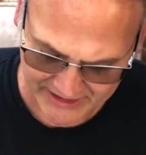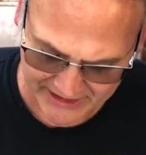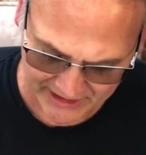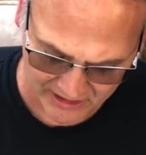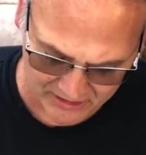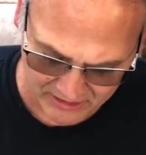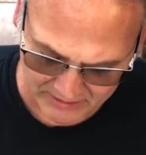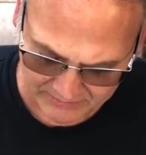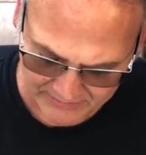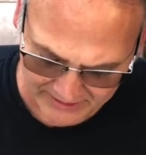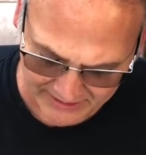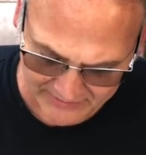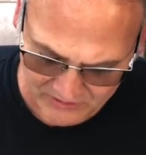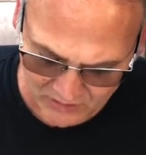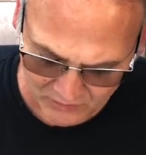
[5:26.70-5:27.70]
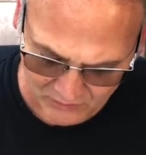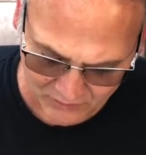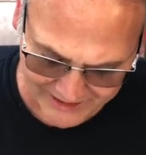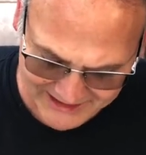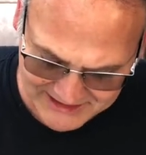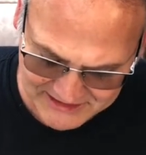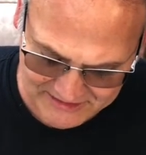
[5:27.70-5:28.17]
Arab, and the
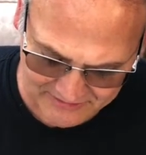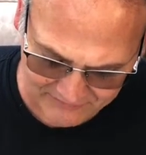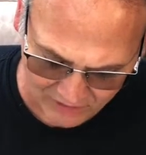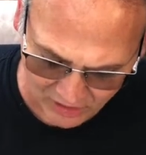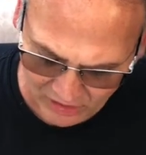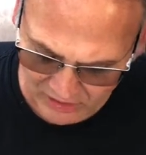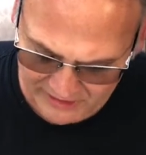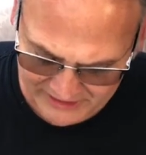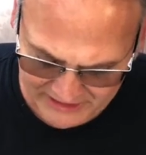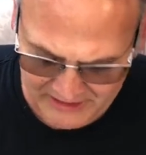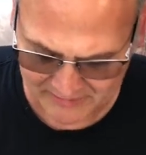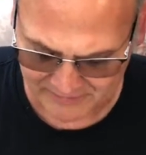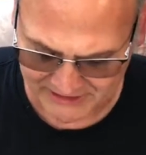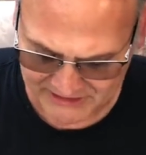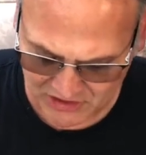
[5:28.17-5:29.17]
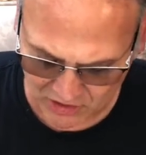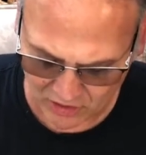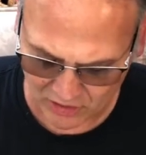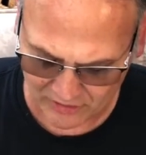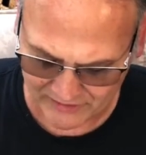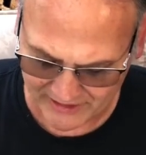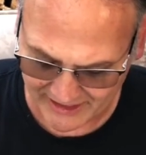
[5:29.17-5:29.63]
rest of our enemies
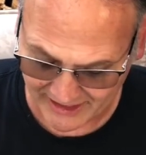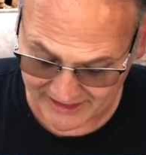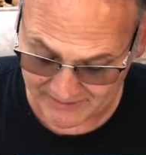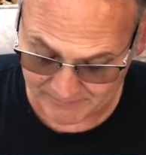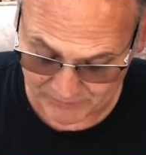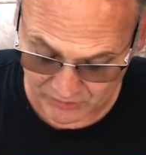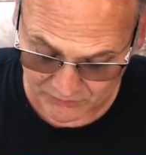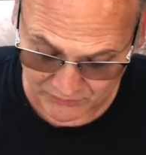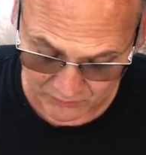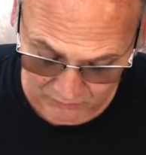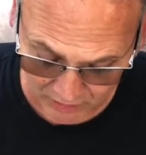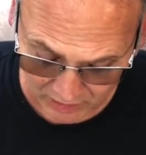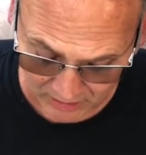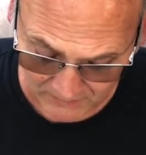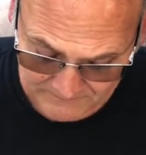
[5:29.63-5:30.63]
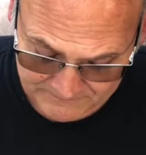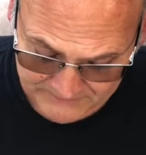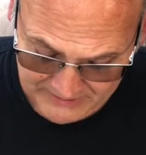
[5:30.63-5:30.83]
heard that I had built the wall,